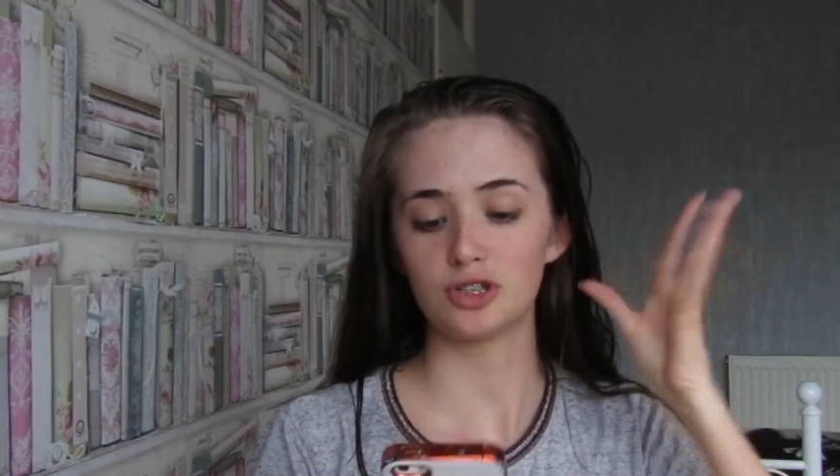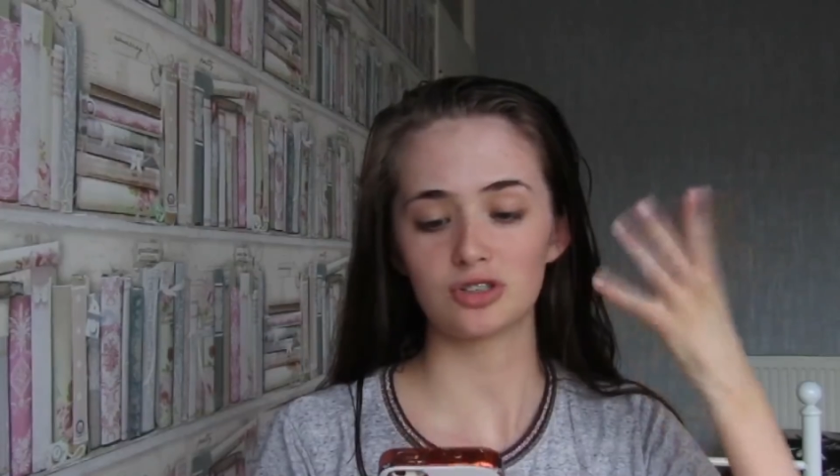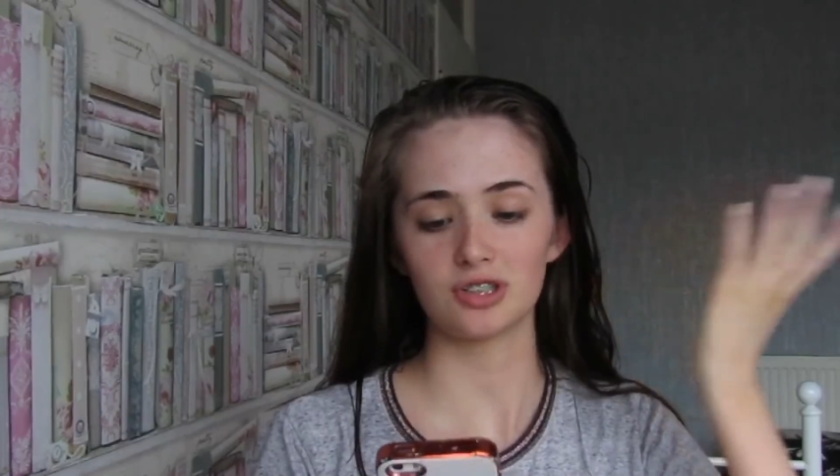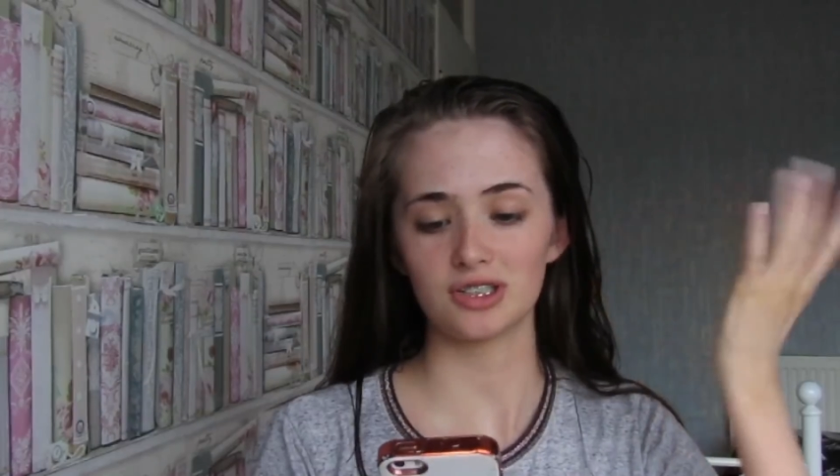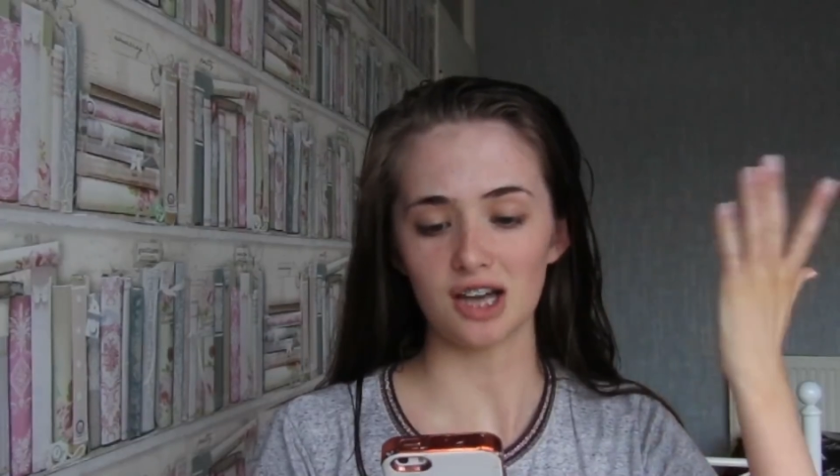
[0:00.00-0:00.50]

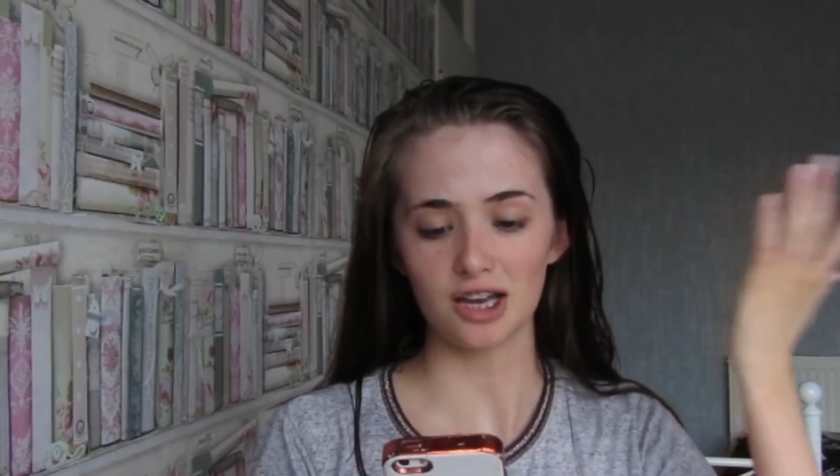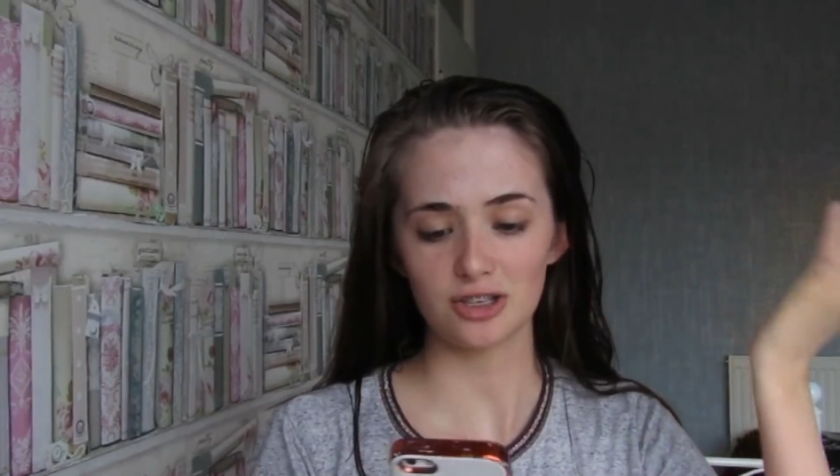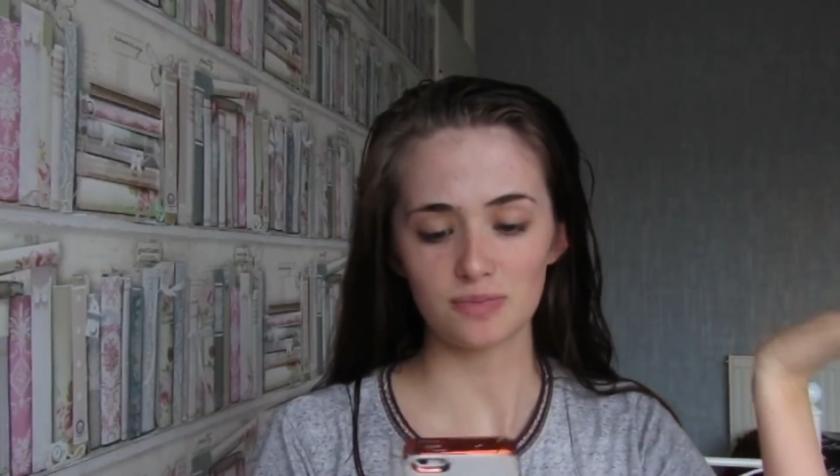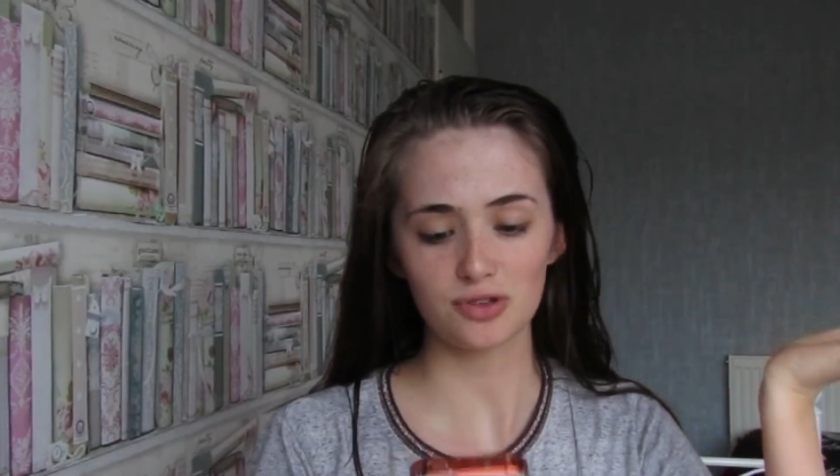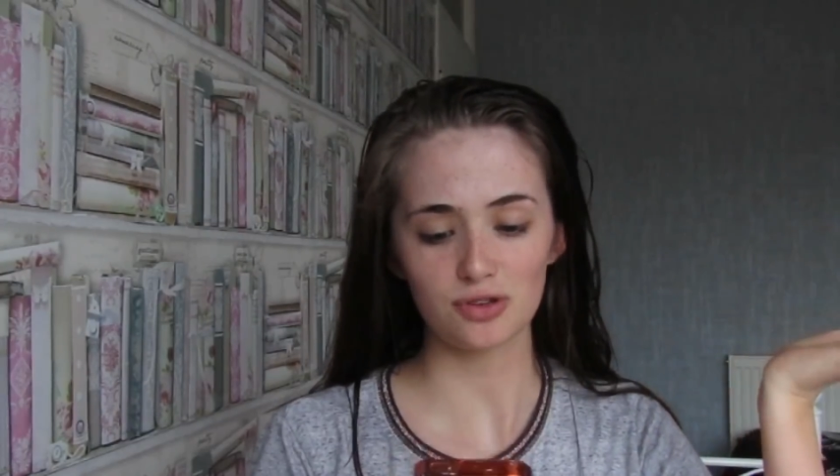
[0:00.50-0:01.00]
just gonna tell you
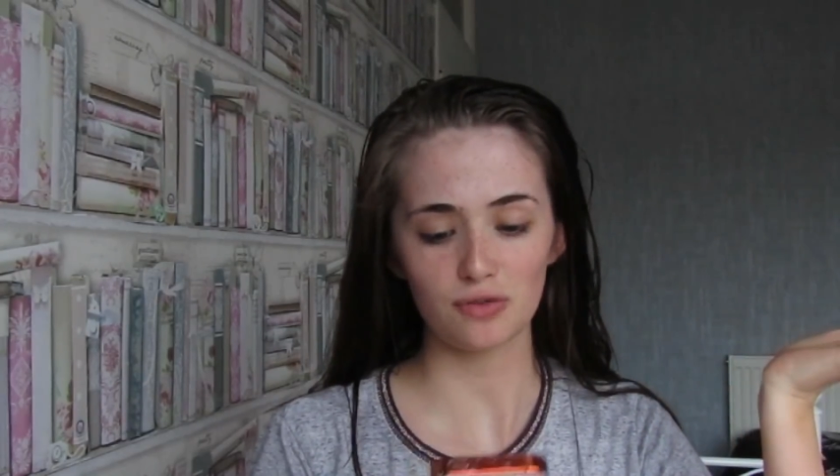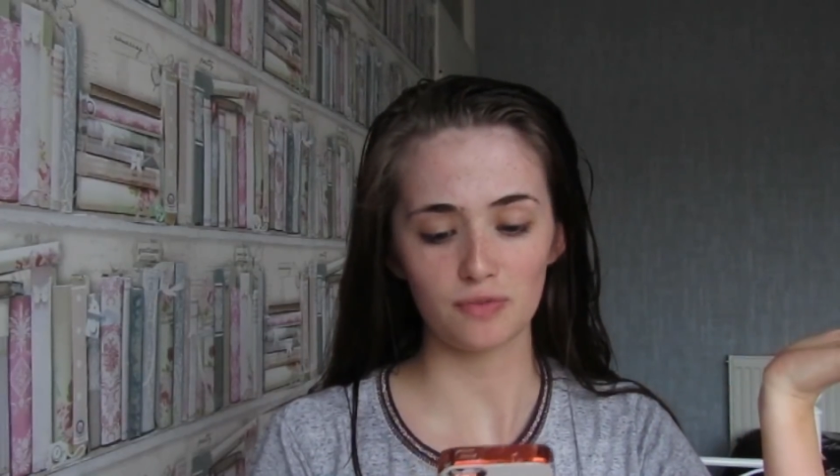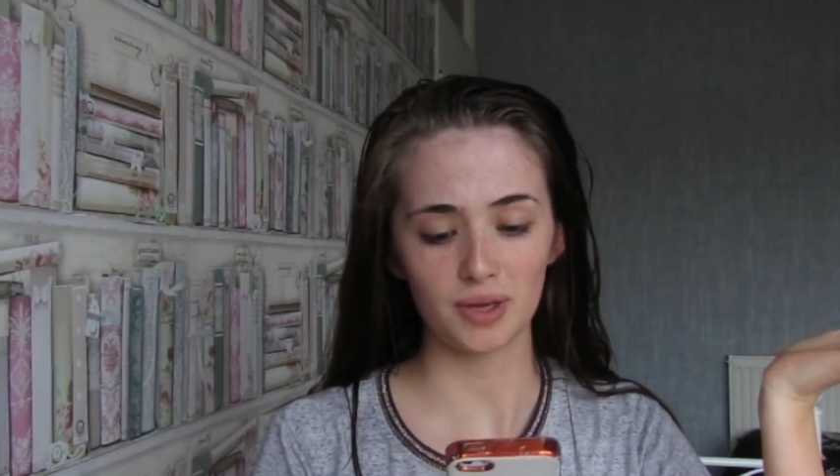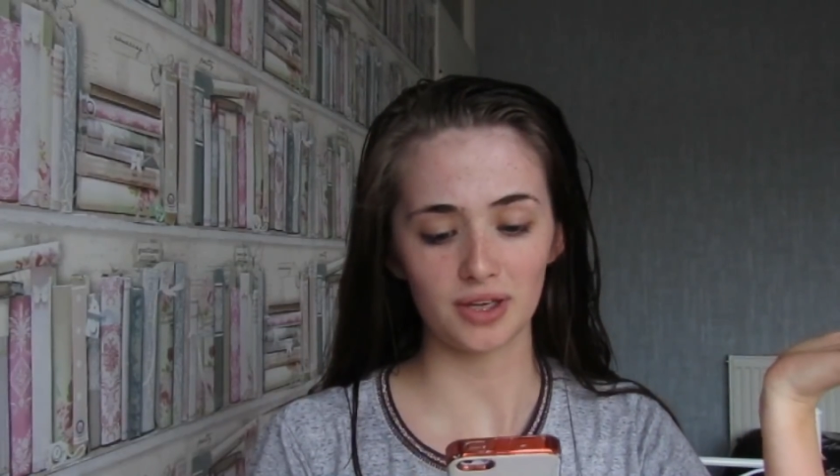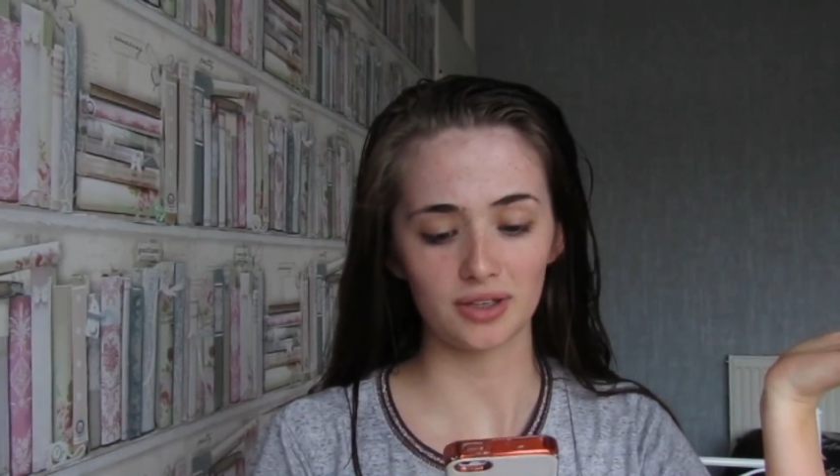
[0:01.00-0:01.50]
some stuff
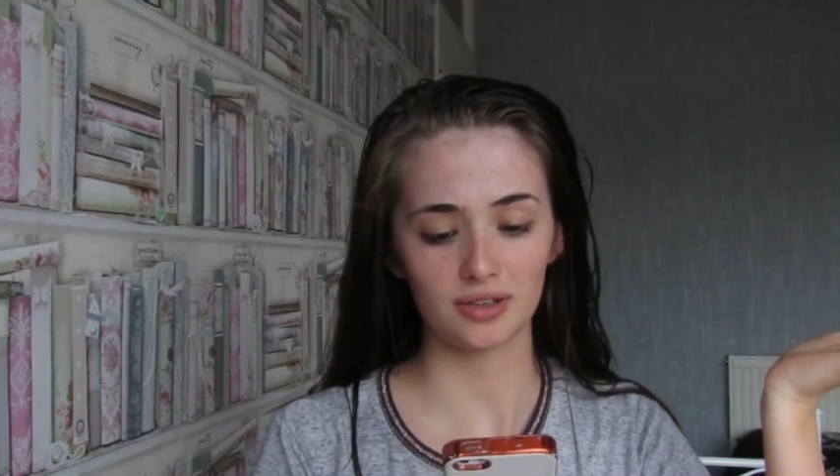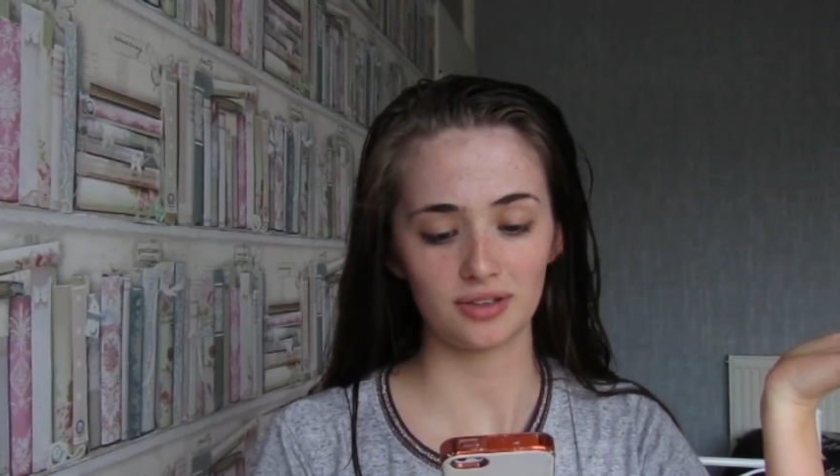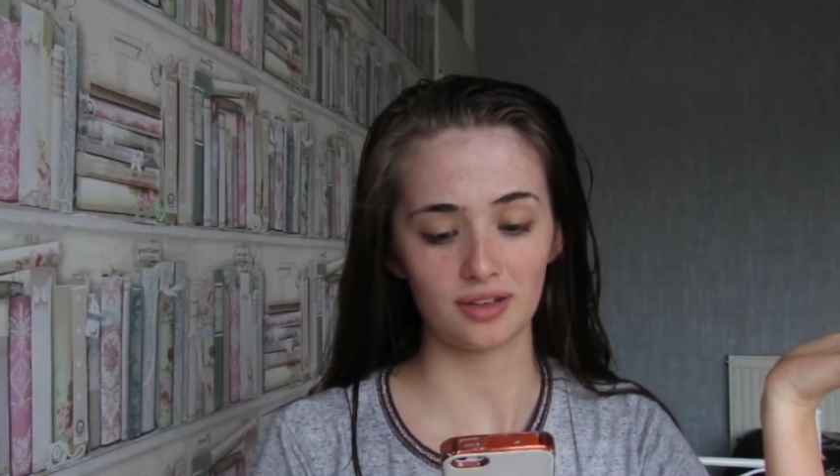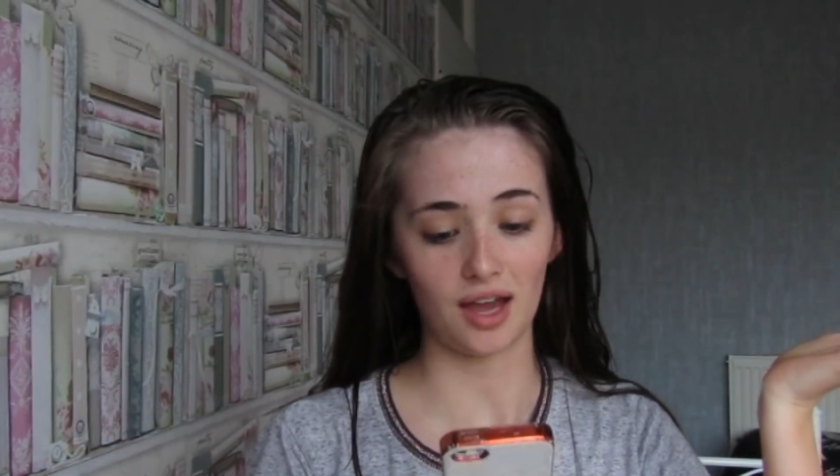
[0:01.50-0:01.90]
because